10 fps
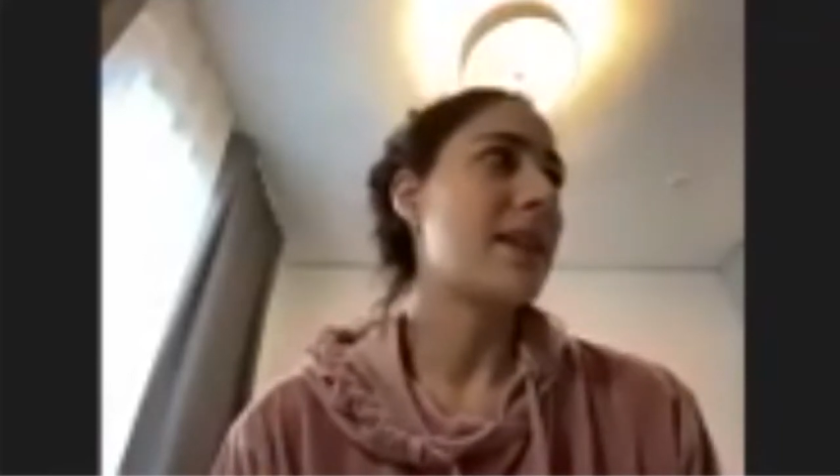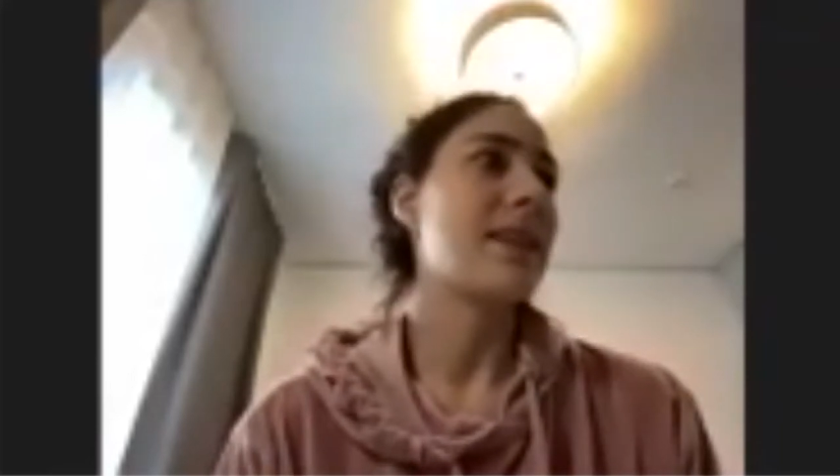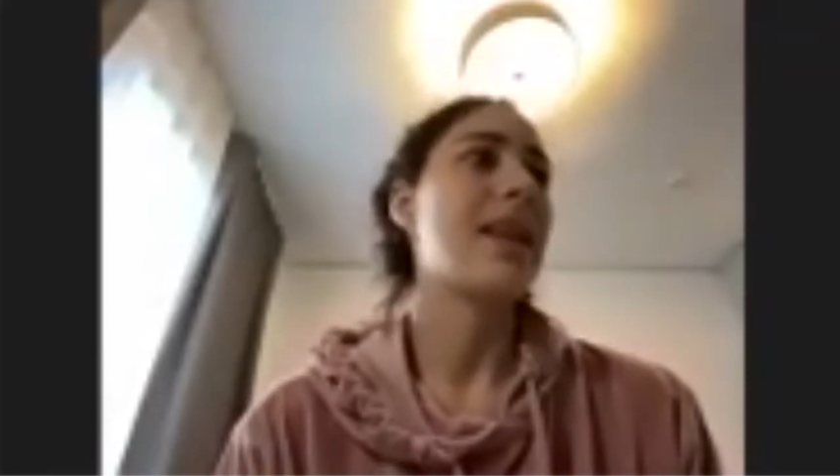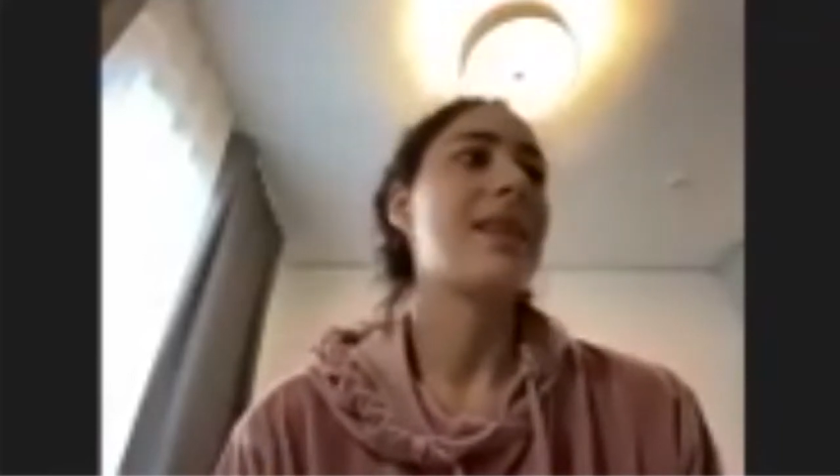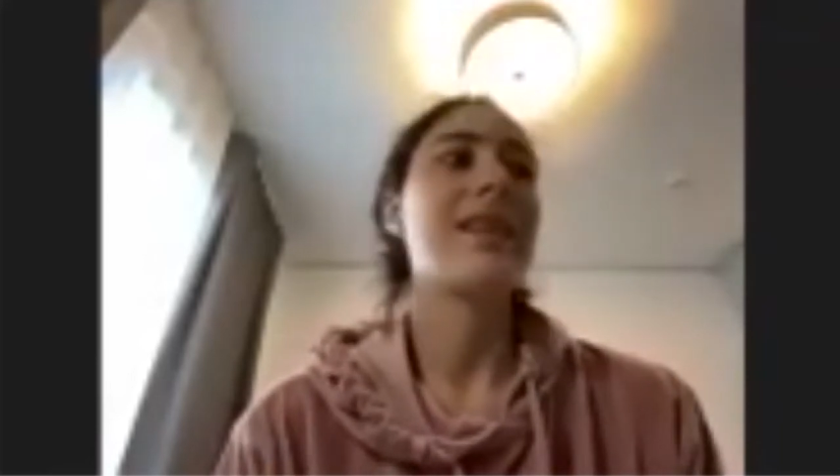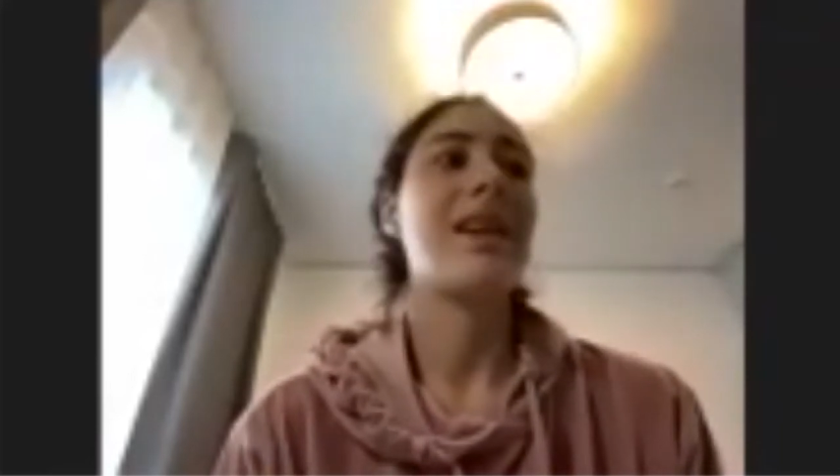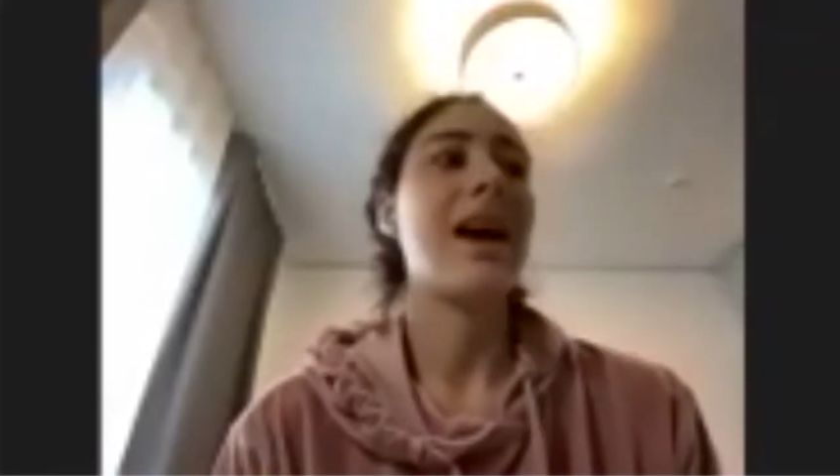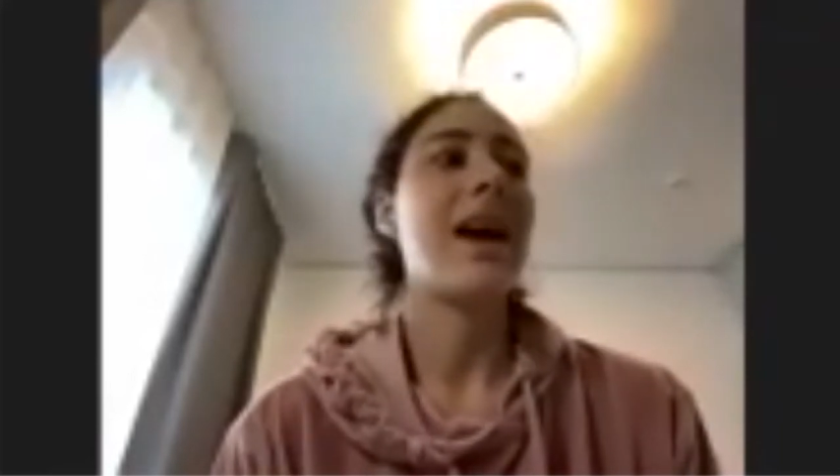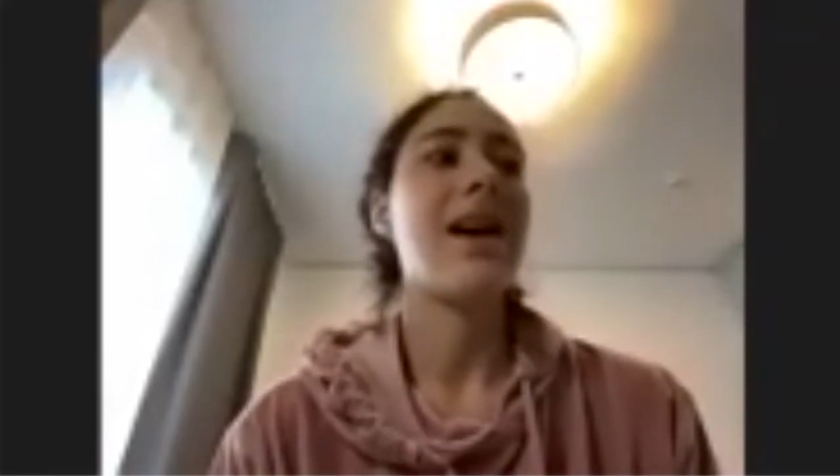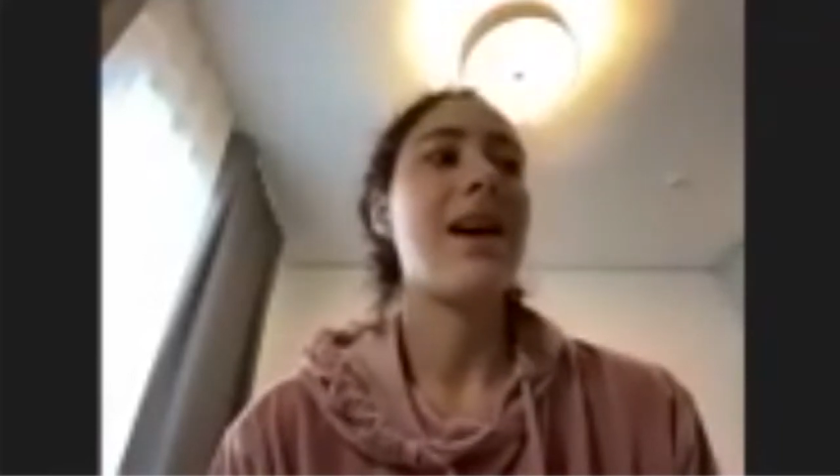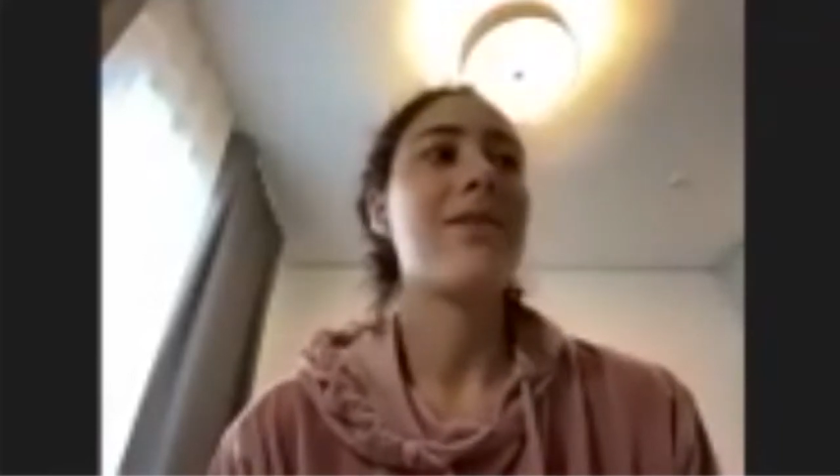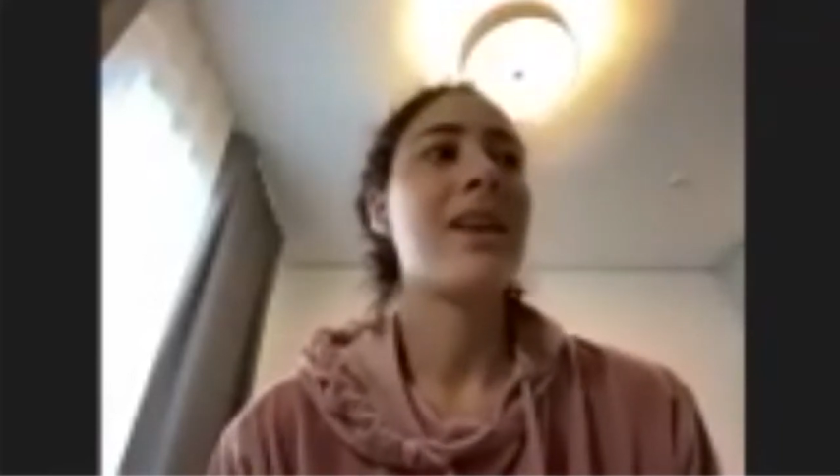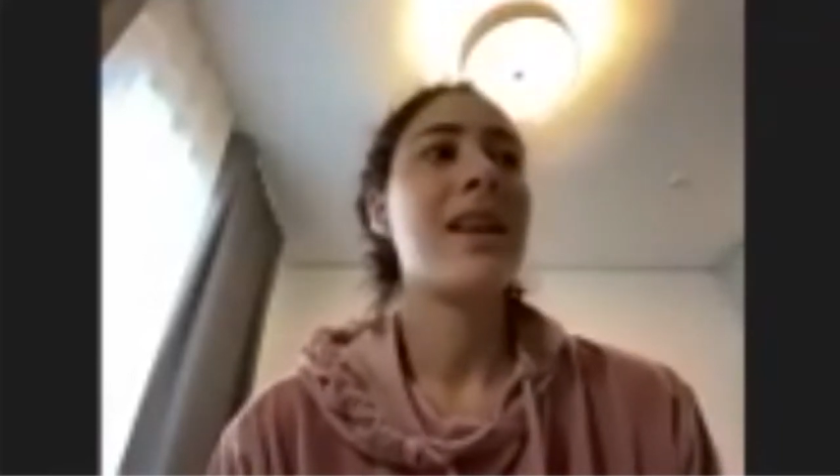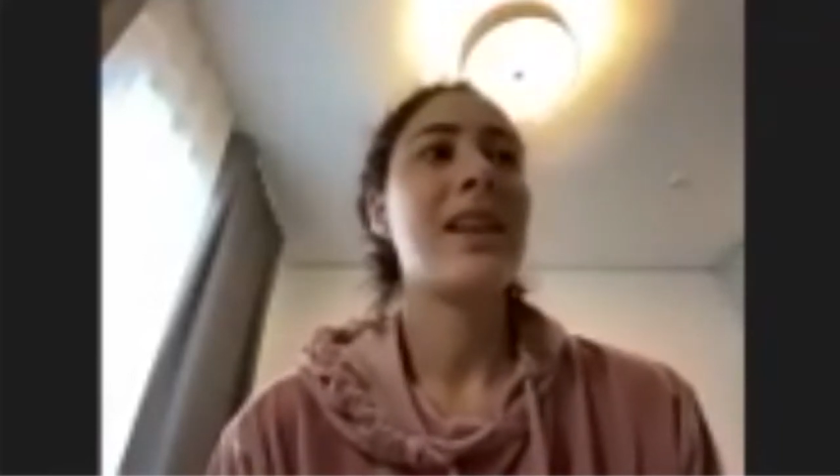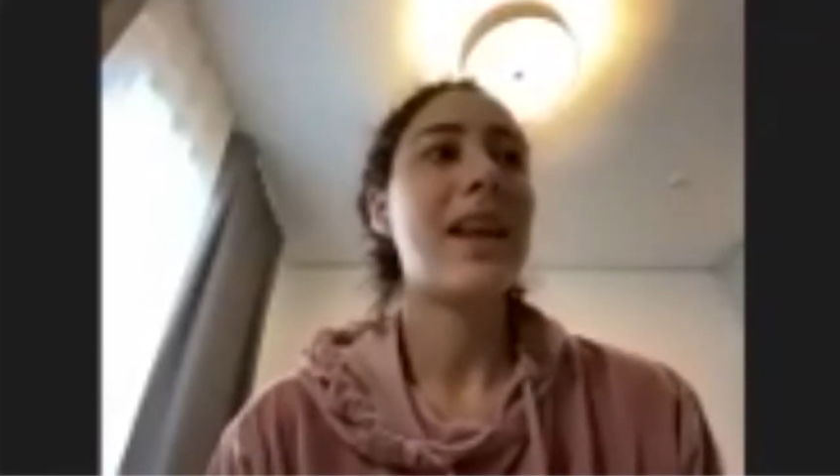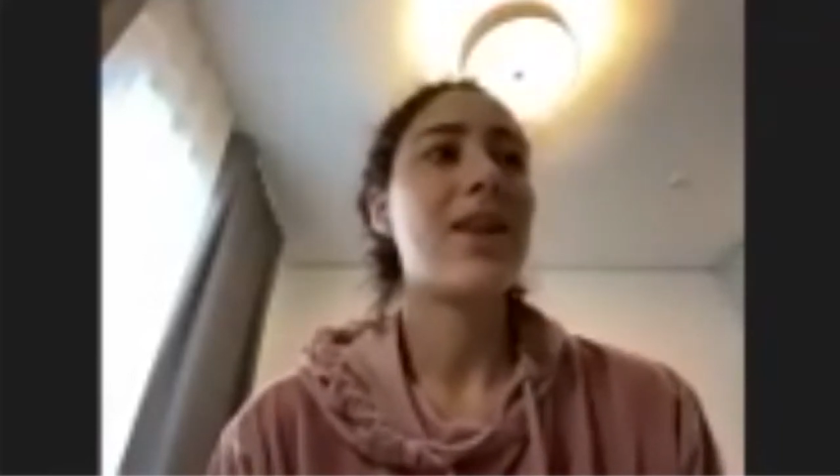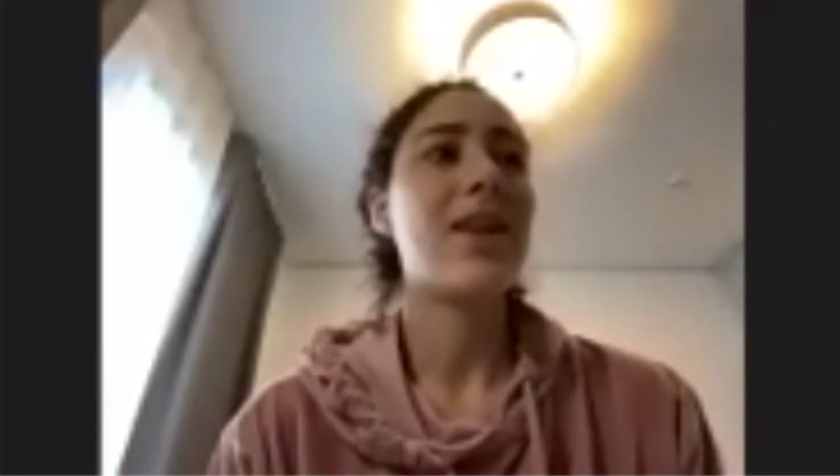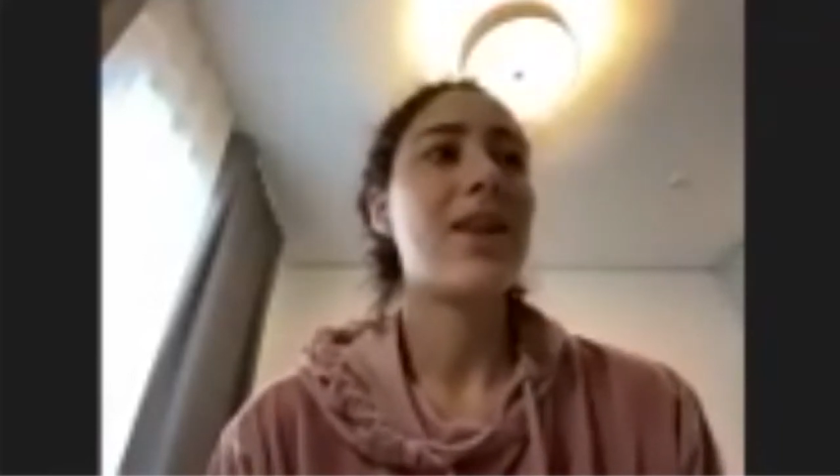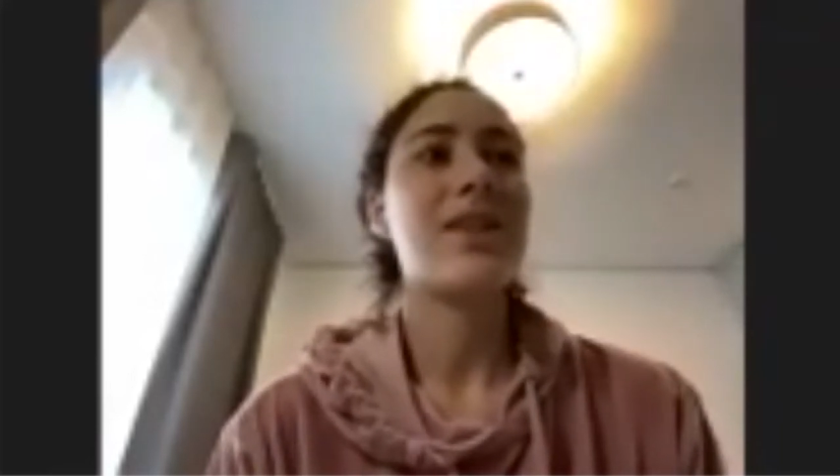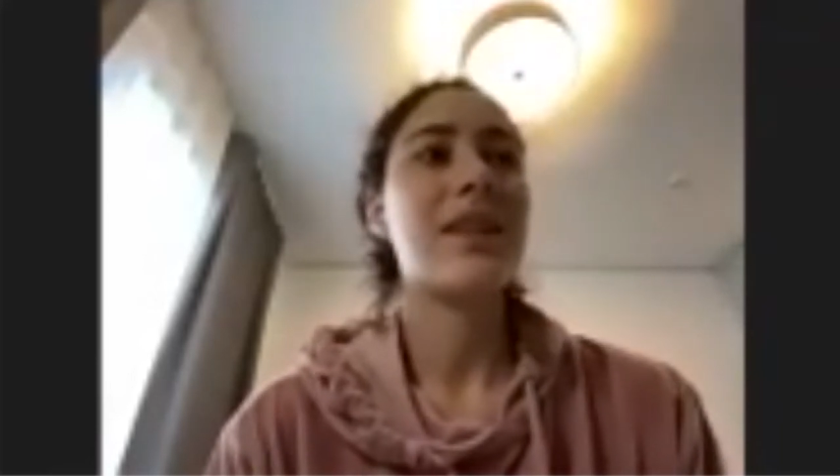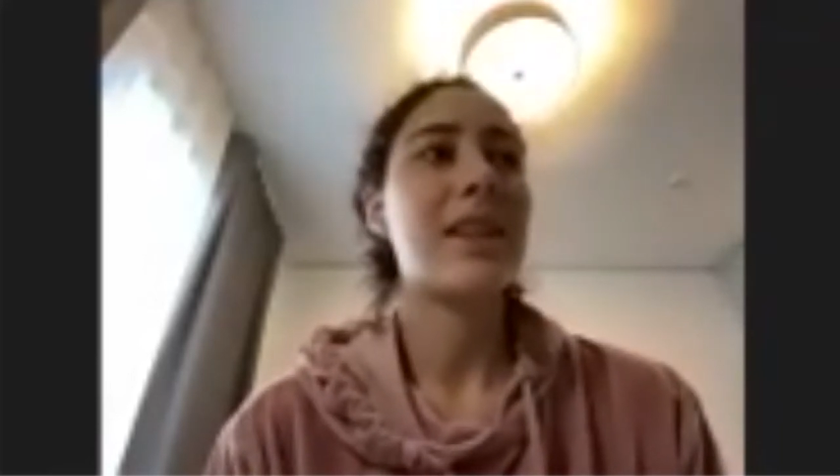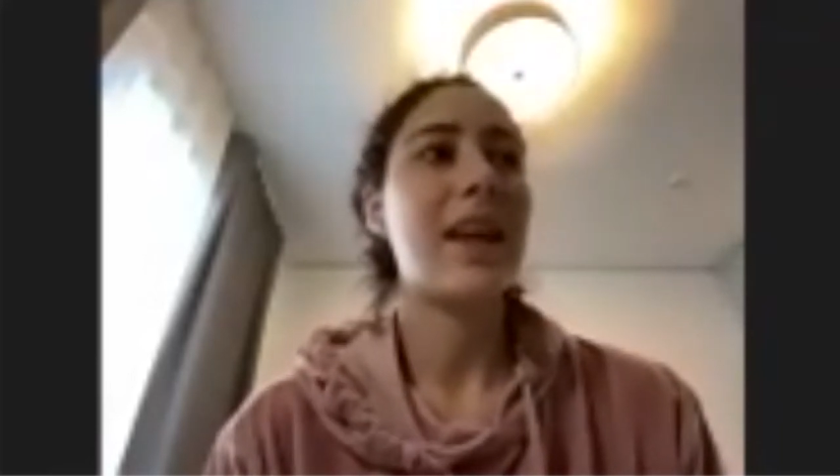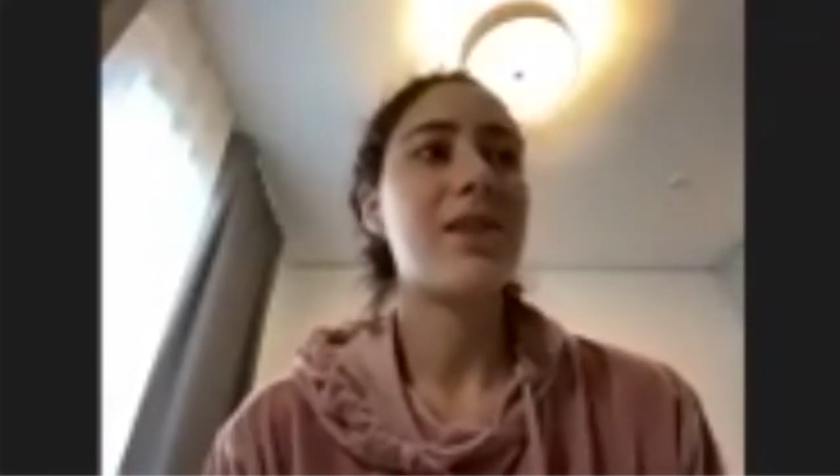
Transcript: in the sense that I have layers and layers